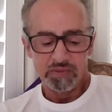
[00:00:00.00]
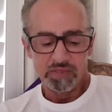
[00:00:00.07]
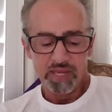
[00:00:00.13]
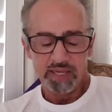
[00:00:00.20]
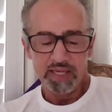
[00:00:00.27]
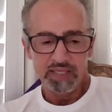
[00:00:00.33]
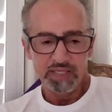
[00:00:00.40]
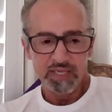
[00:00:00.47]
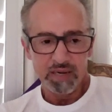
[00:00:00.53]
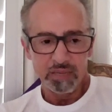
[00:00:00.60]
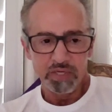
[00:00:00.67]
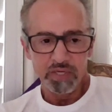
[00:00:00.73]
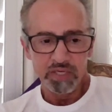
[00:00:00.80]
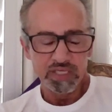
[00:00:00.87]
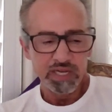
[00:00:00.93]
Like I said, I'm
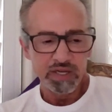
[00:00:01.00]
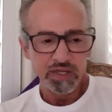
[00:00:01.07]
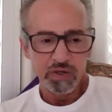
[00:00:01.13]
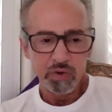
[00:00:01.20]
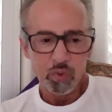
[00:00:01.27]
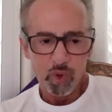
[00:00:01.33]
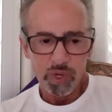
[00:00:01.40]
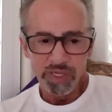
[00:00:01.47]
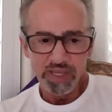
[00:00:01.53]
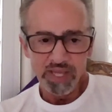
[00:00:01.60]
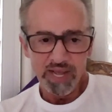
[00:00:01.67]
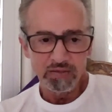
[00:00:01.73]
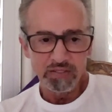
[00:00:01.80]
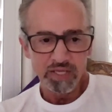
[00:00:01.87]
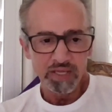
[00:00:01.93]
going to tell you
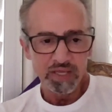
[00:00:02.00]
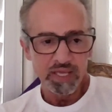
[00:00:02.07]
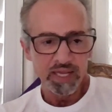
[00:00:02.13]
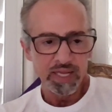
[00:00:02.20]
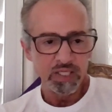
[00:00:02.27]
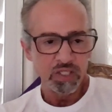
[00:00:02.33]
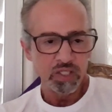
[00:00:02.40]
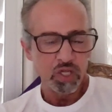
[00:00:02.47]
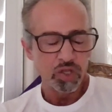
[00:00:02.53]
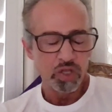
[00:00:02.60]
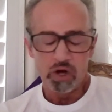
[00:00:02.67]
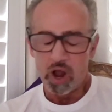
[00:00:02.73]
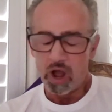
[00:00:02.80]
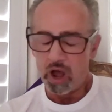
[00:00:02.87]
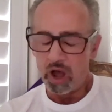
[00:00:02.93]
1,000 things.
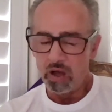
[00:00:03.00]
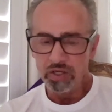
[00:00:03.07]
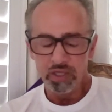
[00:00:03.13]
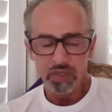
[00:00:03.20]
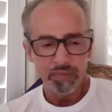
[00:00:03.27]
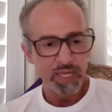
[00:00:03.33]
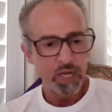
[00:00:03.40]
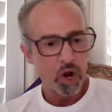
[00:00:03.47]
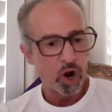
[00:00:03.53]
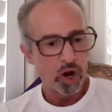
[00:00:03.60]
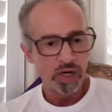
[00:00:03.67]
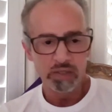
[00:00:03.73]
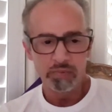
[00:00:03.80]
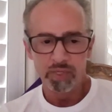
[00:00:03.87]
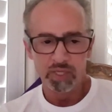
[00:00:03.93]
They're all going to be
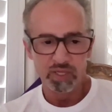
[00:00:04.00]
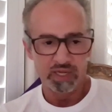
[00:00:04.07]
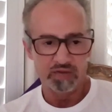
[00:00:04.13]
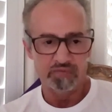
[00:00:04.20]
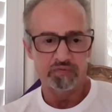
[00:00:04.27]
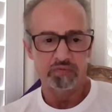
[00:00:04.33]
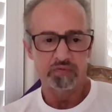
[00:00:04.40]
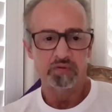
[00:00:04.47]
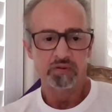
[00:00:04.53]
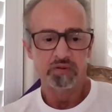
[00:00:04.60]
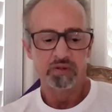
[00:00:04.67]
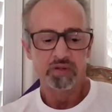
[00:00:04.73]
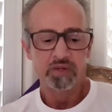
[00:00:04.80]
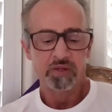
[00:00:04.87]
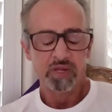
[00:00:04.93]
hard to believe,
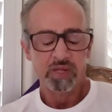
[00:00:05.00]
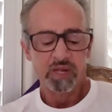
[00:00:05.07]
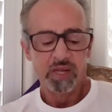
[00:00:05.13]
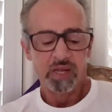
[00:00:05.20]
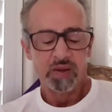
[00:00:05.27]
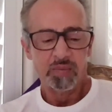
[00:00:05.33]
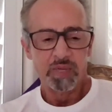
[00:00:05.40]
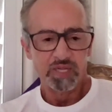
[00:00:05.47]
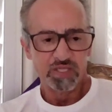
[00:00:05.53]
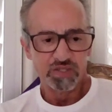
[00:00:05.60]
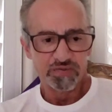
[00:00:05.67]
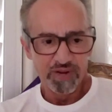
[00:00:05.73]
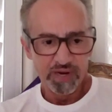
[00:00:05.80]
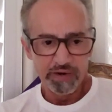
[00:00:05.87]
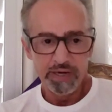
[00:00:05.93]
but it's
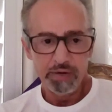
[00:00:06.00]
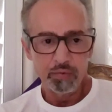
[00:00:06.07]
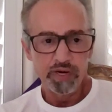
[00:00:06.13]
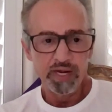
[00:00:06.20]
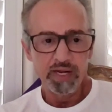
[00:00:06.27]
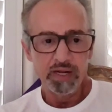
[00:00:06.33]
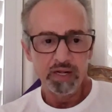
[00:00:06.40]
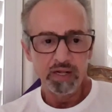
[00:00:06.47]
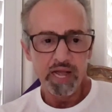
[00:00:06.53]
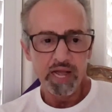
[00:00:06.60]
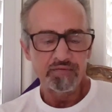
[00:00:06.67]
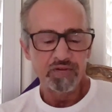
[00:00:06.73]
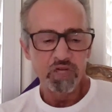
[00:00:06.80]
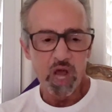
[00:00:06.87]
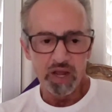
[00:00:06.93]
very real.
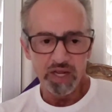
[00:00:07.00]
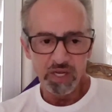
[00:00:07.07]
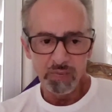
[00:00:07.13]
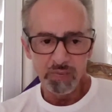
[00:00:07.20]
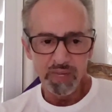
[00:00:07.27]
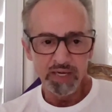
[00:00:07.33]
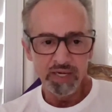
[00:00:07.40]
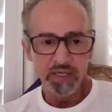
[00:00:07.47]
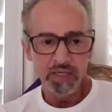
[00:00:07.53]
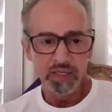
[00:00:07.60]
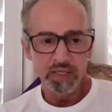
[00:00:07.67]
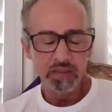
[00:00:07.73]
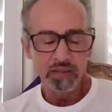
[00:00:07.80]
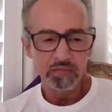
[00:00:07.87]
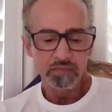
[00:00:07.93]
I've documented
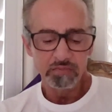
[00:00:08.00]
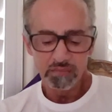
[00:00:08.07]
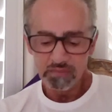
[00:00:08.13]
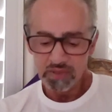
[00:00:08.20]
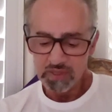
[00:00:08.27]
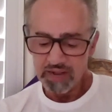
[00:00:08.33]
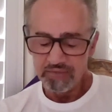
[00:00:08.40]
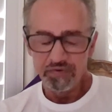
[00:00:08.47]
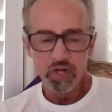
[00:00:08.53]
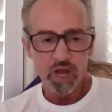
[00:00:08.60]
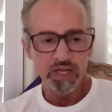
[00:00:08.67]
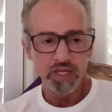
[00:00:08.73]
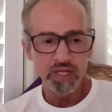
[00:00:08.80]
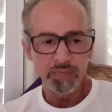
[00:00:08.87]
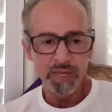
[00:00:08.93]

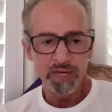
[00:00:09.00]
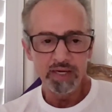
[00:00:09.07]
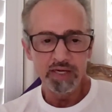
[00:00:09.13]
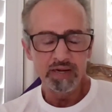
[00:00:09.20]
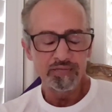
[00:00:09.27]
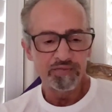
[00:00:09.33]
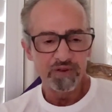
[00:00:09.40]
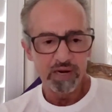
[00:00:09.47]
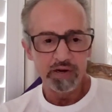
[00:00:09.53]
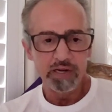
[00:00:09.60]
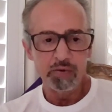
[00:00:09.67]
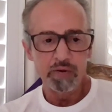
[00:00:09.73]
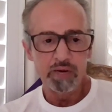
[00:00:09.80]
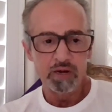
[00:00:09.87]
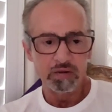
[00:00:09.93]
it very
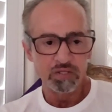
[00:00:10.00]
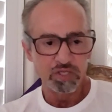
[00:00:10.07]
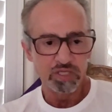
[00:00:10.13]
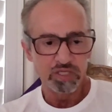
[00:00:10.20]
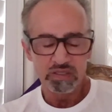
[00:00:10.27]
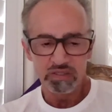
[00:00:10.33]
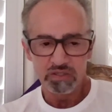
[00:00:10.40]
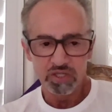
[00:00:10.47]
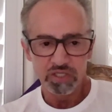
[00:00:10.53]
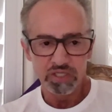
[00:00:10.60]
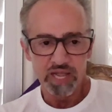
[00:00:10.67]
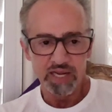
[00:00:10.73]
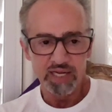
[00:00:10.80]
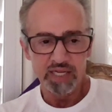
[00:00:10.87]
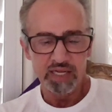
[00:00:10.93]
well, just
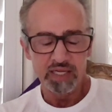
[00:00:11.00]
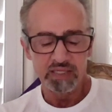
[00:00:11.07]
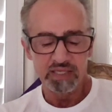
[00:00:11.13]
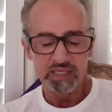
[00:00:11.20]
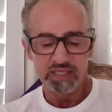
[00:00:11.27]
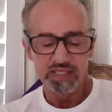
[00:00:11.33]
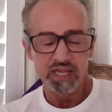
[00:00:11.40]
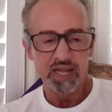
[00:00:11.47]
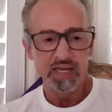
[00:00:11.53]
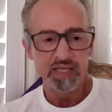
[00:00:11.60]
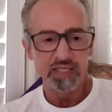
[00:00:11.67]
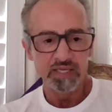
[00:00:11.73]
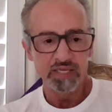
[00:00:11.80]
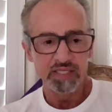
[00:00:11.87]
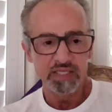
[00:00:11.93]
like a
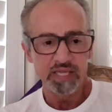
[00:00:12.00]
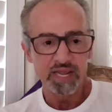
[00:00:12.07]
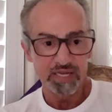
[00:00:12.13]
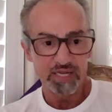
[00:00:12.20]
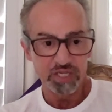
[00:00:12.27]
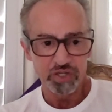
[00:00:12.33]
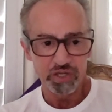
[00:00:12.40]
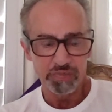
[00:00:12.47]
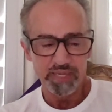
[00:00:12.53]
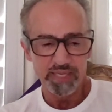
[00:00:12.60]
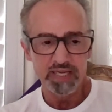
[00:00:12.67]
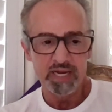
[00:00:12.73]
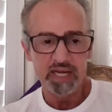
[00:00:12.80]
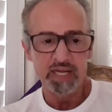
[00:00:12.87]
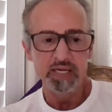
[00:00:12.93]
scientist, like it should be
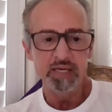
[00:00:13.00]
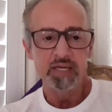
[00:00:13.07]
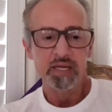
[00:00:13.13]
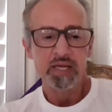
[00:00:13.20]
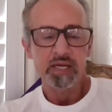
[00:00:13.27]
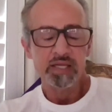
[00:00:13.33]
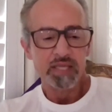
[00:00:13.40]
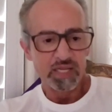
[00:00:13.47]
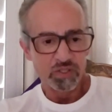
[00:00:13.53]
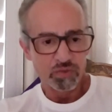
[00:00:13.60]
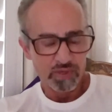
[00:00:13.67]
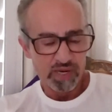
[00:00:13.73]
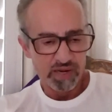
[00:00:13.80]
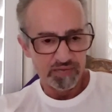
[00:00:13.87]
done. This